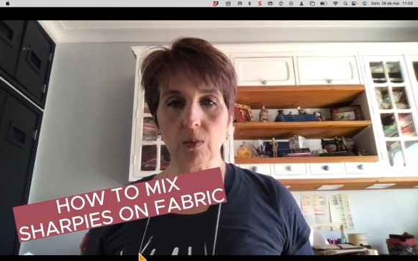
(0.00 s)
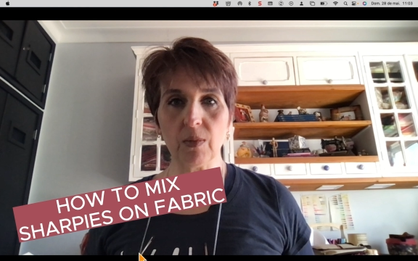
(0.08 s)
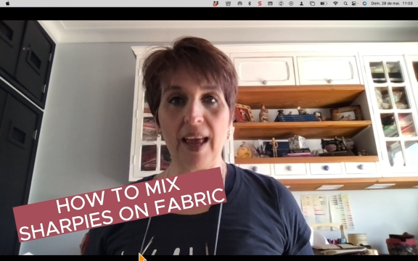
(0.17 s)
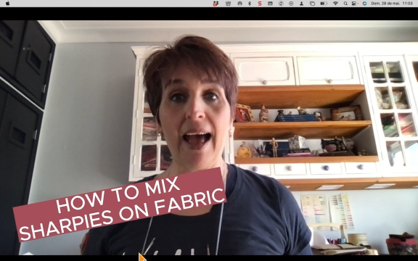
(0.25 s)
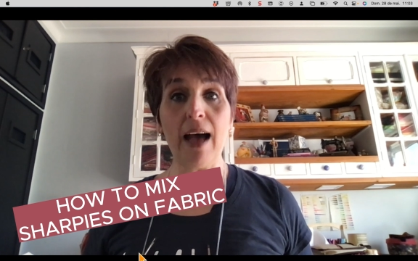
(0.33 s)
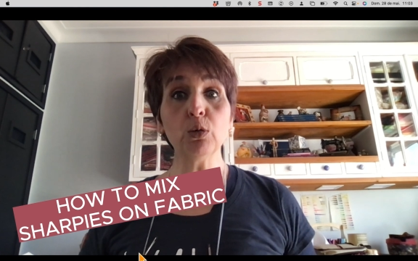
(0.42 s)

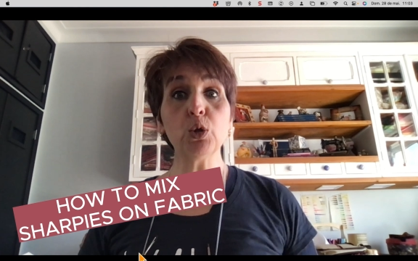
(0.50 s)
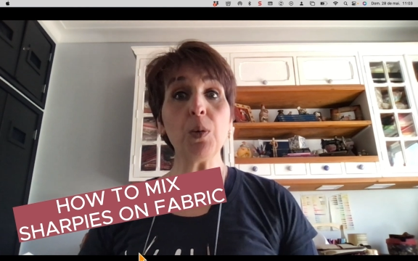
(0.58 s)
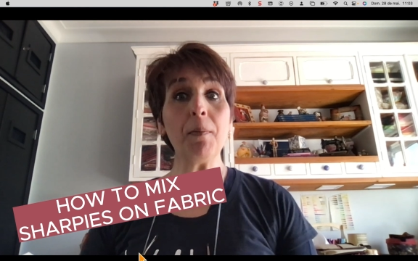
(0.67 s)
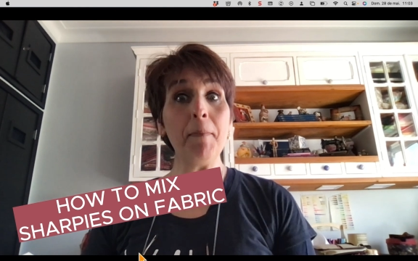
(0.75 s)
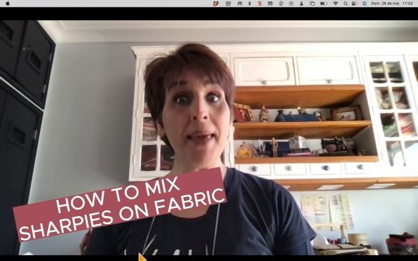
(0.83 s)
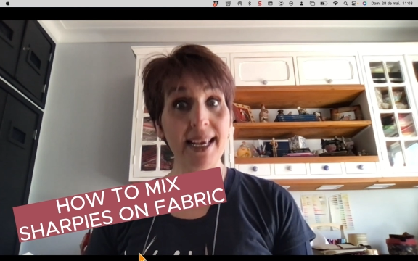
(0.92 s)
how
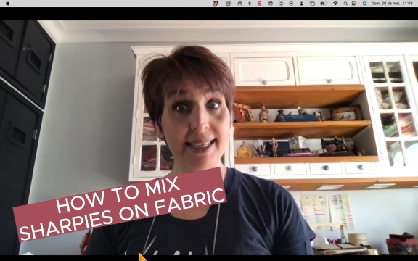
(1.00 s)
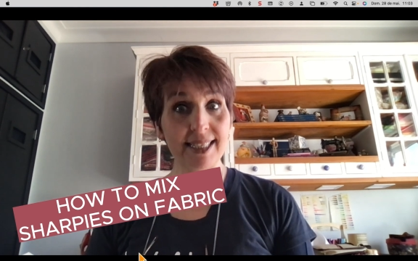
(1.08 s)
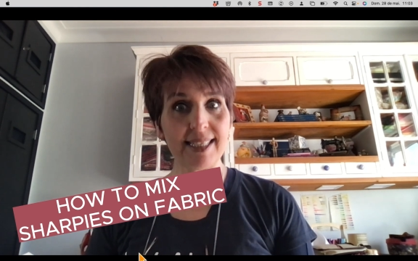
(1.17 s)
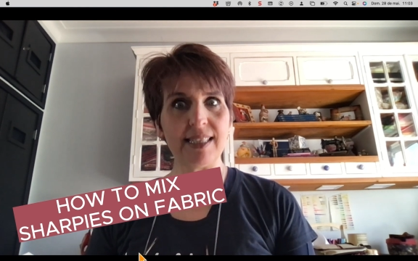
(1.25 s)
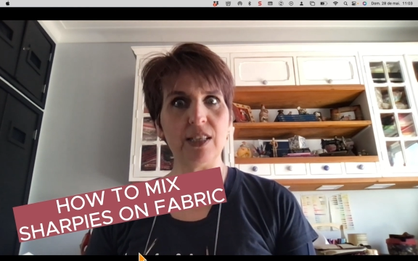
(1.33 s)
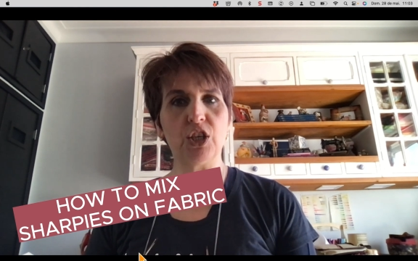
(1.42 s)
to
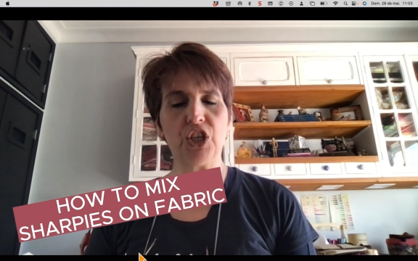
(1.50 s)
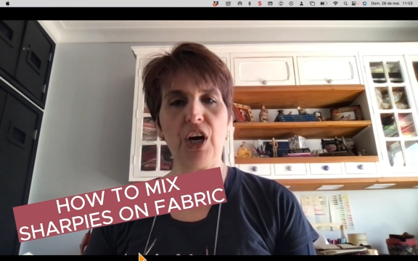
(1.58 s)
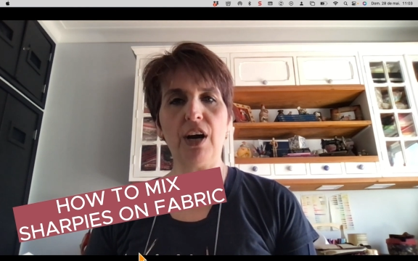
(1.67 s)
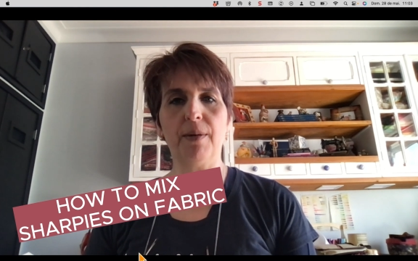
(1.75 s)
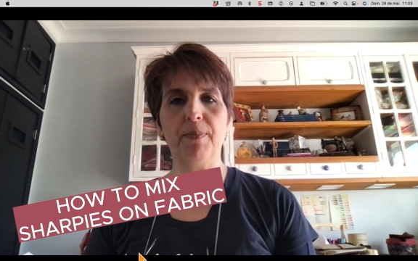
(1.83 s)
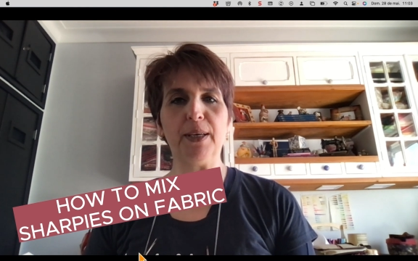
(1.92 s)
mix
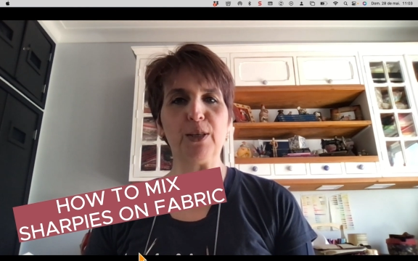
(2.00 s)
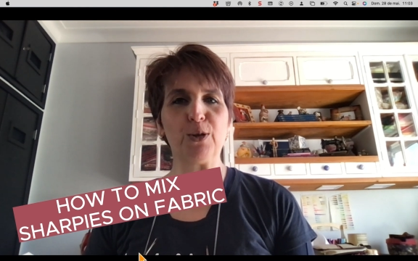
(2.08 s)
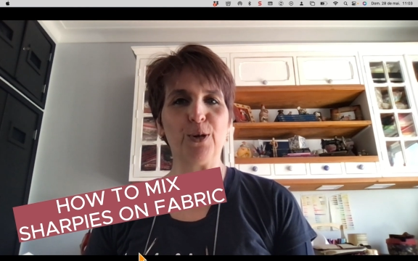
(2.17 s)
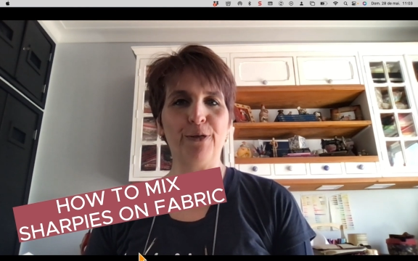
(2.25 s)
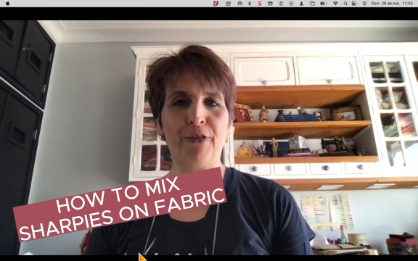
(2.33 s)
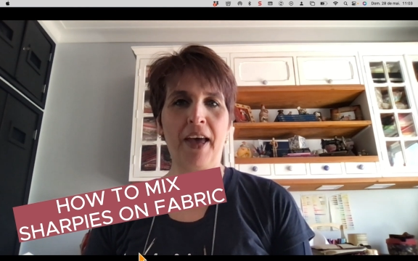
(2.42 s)

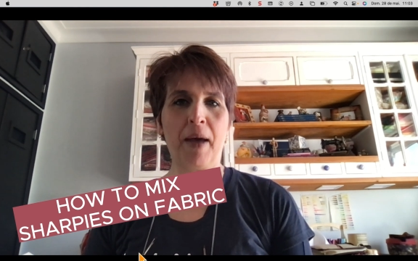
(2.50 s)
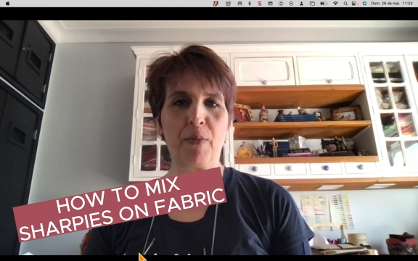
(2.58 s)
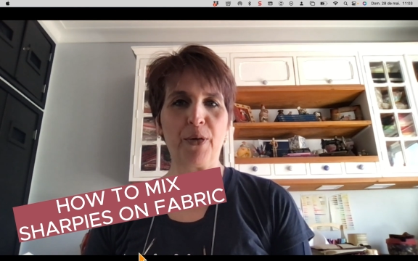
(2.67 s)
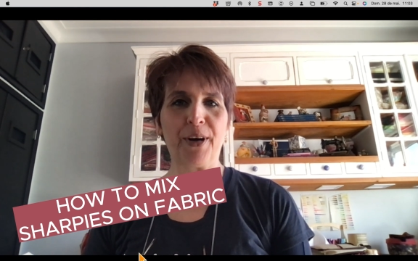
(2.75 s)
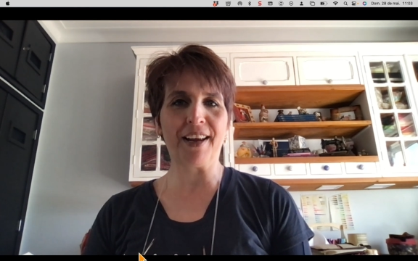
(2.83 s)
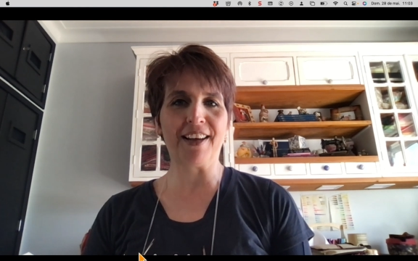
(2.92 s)
sharpies on
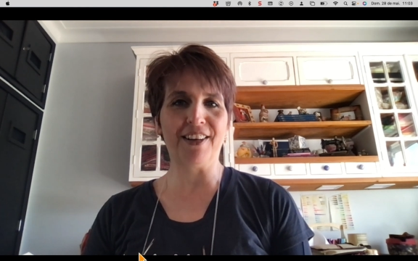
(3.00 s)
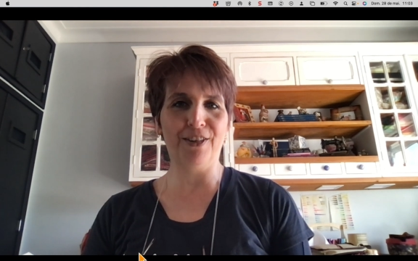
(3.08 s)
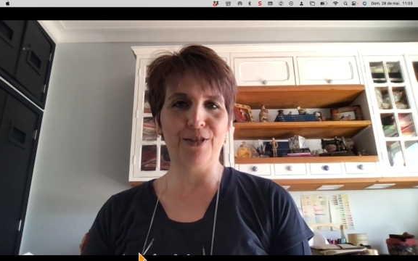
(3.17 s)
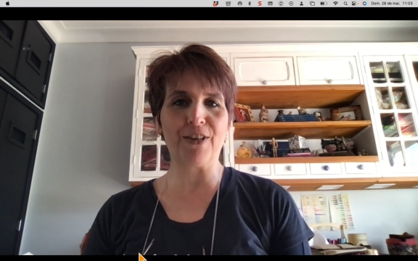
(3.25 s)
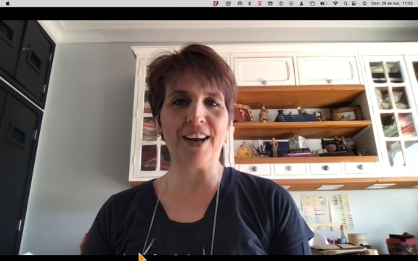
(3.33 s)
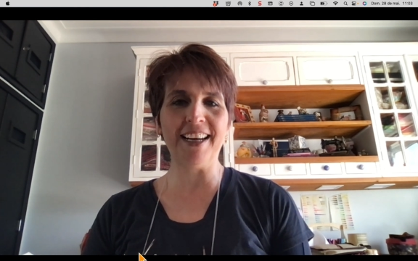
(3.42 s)
fabric,
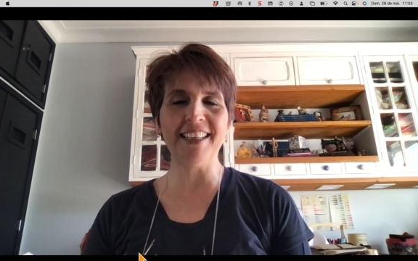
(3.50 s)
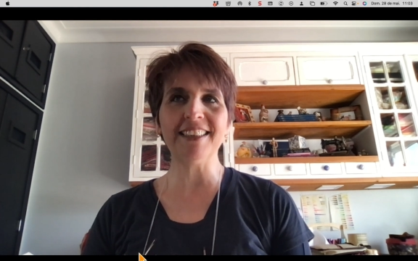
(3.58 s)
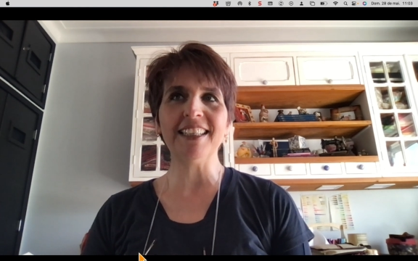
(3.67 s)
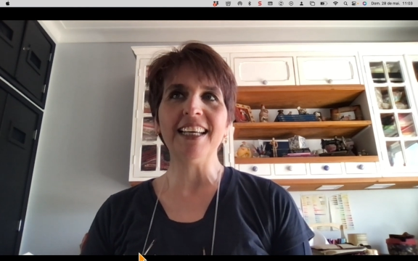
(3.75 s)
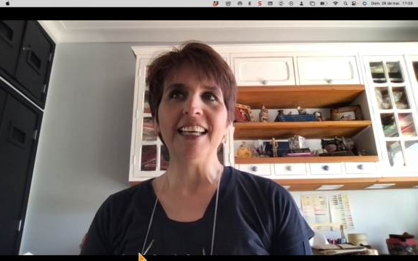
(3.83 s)
all right?